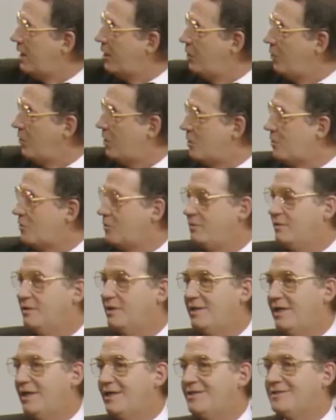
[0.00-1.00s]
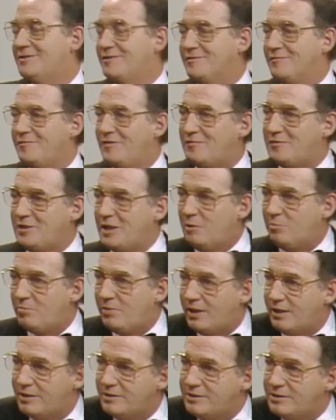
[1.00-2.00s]
You own
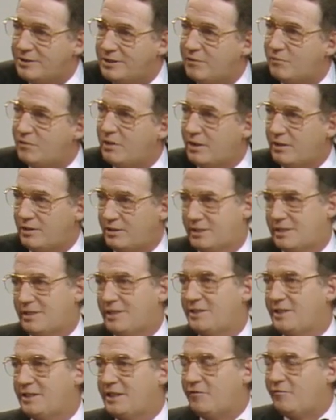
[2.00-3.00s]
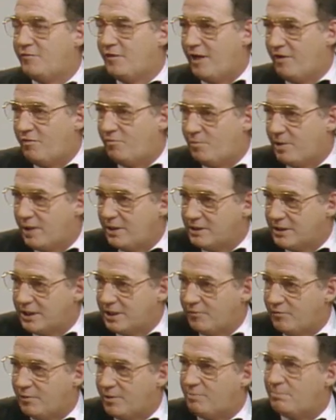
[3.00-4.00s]
£115. You've lost £35
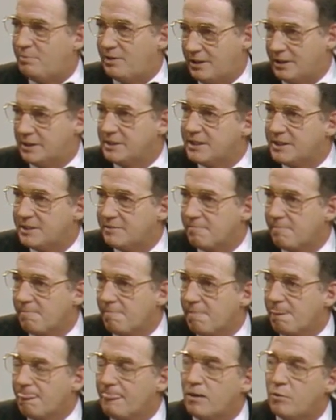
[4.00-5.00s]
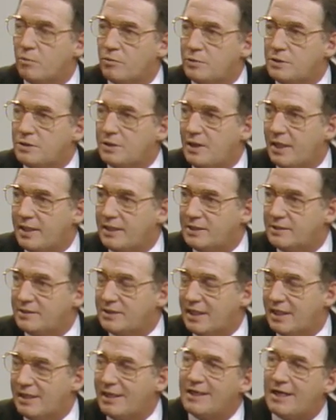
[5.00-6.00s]
out of your purse. Would you like to
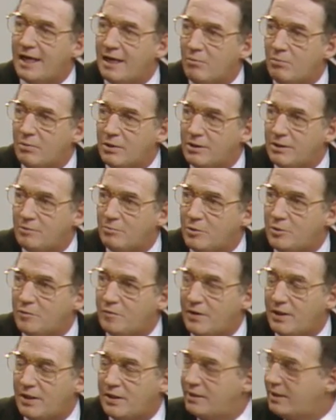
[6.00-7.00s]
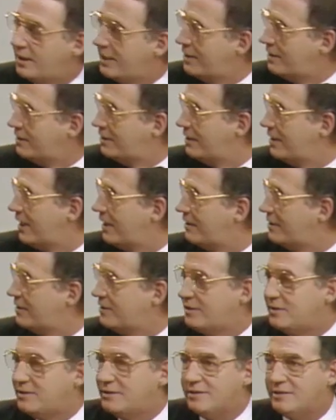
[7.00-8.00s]
take a gamble and move on and turn that
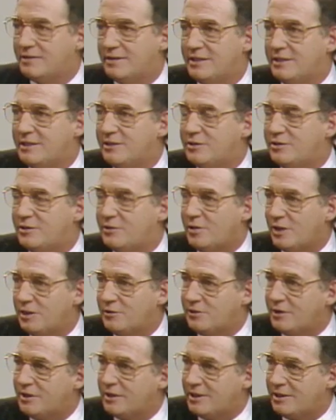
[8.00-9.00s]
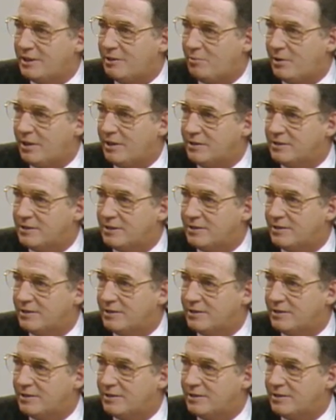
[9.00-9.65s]
into £230?